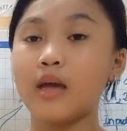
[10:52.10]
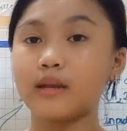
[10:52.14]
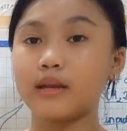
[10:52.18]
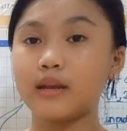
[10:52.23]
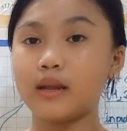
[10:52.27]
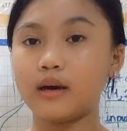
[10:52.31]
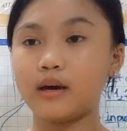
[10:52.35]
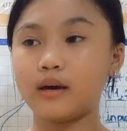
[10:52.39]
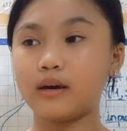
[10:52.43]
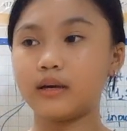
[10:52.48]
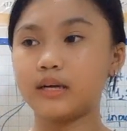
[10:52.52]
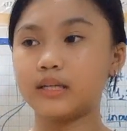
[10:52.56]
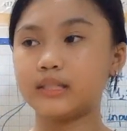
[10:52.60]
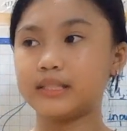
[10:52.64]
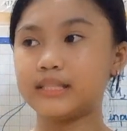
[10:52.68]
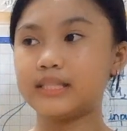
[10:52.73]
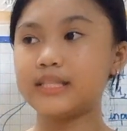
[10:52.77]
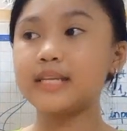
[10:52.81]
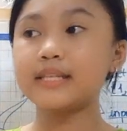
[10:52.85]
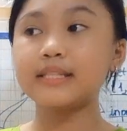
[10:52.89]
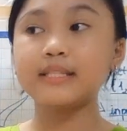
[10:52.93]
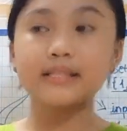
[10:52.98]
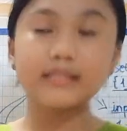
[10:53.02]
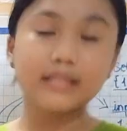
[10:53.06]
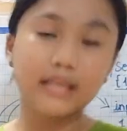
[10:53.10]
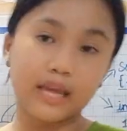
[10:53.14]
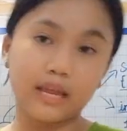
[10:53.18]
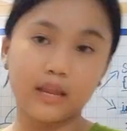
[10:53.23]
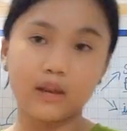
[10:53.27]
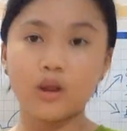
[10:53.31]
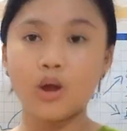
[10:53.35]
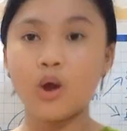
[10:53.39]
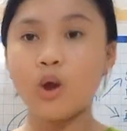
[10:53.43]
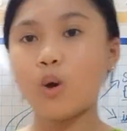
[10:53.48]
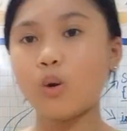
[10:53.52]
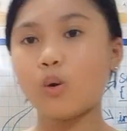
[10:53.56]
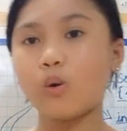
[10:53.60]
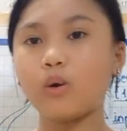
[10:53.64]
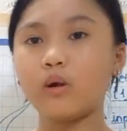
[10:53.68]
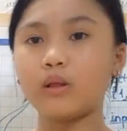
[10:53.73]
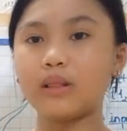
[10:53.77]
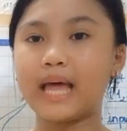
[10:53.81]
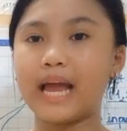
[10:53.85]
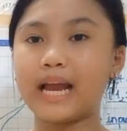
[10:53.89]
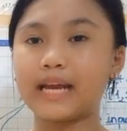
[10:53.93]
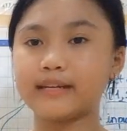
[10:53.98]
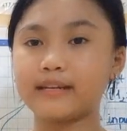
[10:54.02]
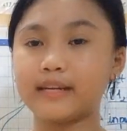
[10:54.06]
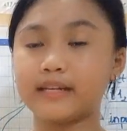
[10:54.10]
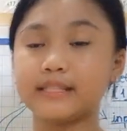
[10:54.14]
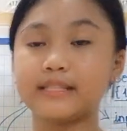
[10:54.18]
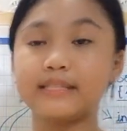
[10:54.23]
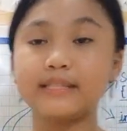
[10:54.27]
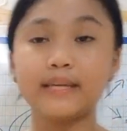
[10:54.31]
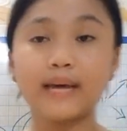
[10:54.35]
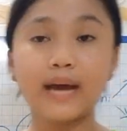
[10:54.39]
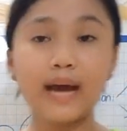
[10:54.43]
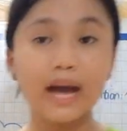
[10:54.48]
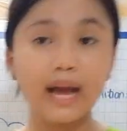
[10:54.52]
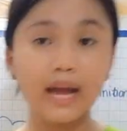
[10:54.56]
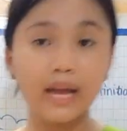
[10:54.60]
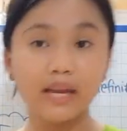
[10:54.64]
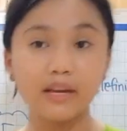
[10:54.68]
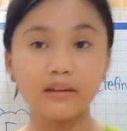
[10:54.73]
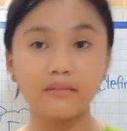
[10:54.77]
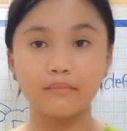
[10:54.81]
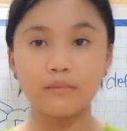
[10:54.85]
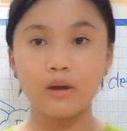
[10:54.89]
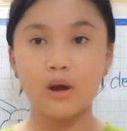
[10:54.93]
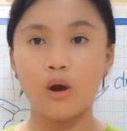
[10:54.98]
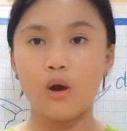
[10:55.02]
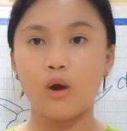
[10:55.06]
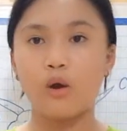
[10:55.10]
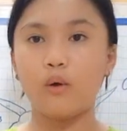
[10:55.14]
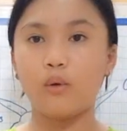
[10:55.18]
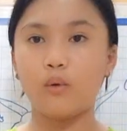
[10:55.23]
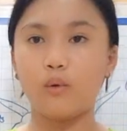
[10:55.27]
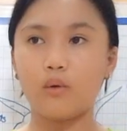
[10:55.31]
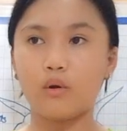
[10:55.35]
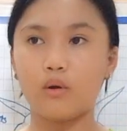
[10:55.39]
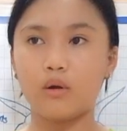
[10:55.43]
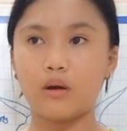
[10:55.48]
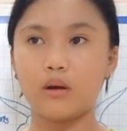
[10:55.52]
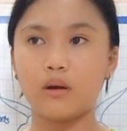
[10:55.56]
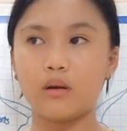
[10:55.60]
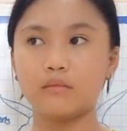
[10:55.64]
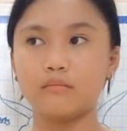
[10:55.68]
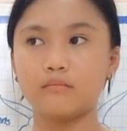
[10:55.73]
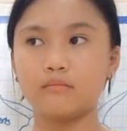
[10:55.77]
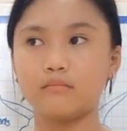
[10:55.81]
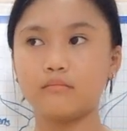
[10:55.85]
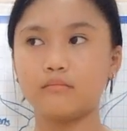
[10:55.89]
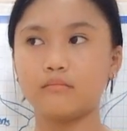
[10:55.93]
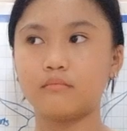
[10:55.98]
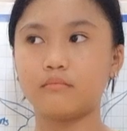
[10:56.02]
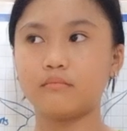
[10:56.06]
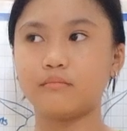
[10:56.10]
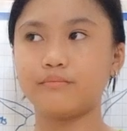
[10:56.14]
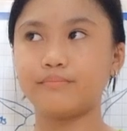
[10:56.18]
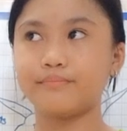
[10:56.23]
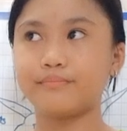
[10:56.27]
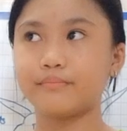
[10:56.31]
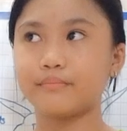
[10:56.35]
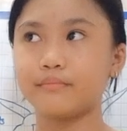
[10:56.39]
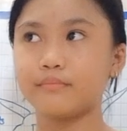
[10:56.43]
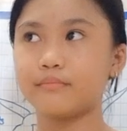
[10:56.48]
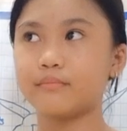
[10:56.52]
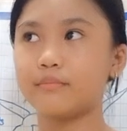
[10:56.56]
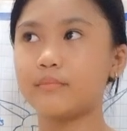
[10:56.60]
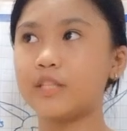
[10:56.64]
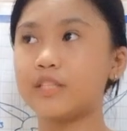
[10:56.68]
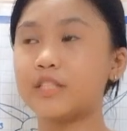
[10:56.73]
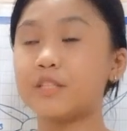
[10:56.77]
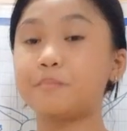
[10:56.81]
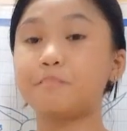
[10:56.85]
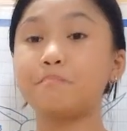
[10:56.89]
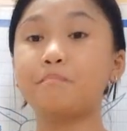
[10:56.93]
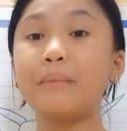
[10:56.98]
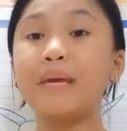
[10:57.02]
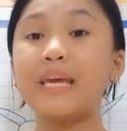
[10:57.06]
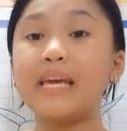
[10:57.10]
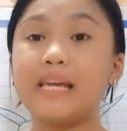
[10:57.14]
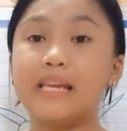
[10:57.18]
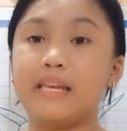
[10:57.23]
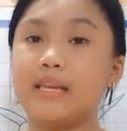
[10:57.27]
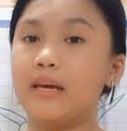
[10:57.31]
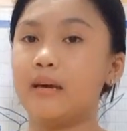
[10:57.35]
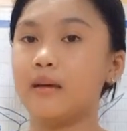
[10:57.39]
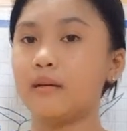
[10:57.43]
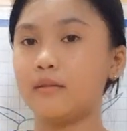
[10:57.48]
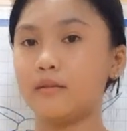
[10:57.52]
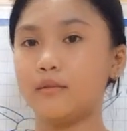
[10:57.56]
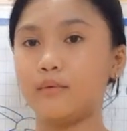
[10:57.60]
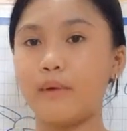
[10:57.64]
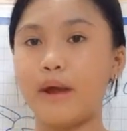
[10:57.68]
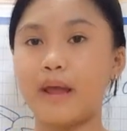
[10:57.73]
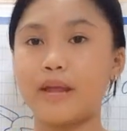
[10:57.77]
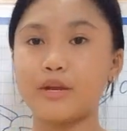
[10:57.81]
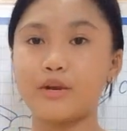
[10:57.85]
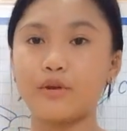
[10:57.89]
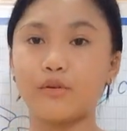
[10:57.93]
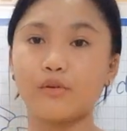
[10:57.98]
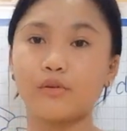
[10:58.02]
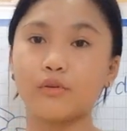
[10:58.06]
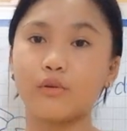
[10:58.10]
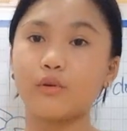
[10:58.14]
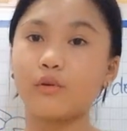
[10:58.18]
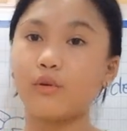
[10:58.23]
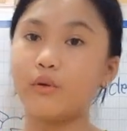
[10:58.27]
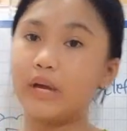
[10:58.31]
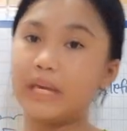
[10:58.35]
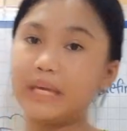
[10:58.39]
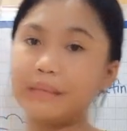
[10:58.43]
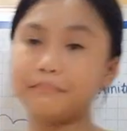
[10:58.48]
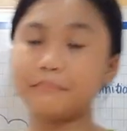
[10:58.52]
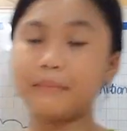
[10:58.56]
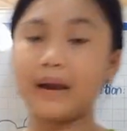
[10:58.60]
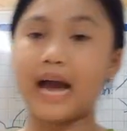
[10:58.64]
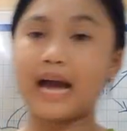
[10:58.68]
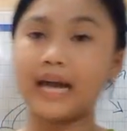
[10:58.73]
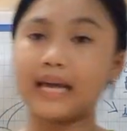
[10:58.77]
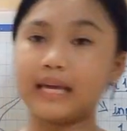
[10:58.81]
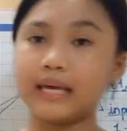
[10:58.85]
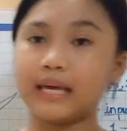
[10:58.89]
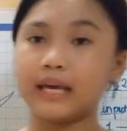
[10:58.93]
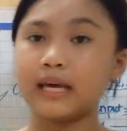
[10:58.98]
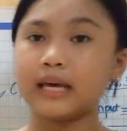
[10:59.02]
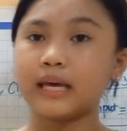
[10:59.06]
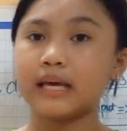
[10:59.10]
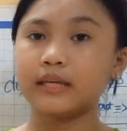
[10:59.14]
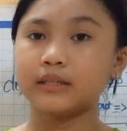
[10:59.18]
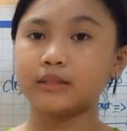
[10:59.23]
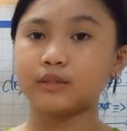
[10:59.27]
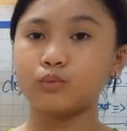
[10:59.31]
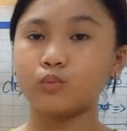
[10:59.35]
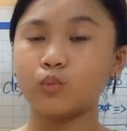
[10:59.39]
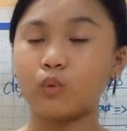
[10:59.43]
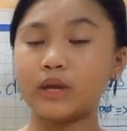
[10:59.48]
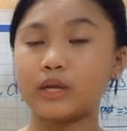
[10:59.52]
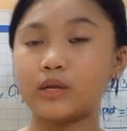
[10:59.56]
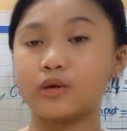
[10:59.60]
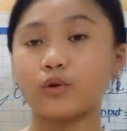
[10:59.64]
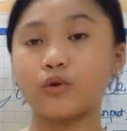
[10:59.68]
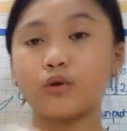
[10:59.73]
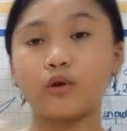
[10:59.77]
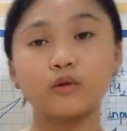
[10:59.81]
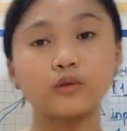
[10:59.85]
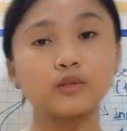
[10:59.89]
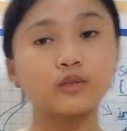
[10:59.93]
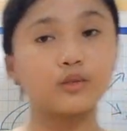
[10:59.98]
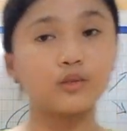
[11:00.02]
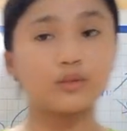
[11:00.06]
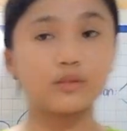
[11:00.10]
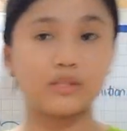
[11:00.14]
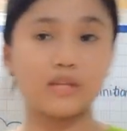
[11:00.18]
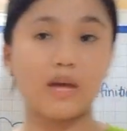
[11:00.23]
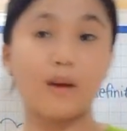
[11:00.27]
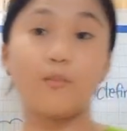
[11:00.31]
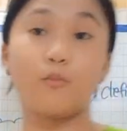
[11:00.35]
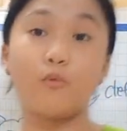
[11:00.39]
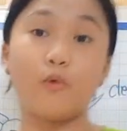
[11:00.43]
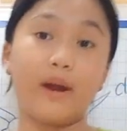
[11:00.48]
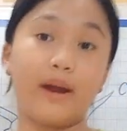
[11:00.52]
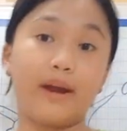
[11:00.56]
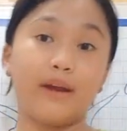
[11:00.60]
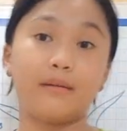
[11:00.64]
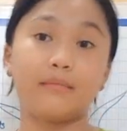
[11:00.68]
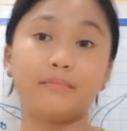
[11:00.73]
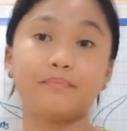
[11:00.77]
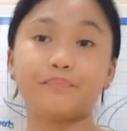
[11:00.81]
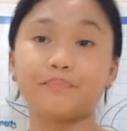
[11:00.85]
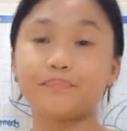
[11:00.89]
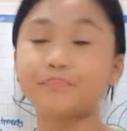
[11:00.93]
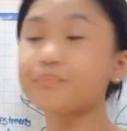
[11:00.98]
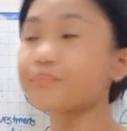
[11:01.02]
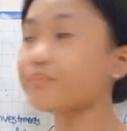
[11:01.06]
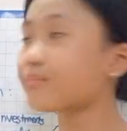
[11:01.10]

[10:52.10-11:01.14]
the distance or like the time or the speed when you're going to somewhere.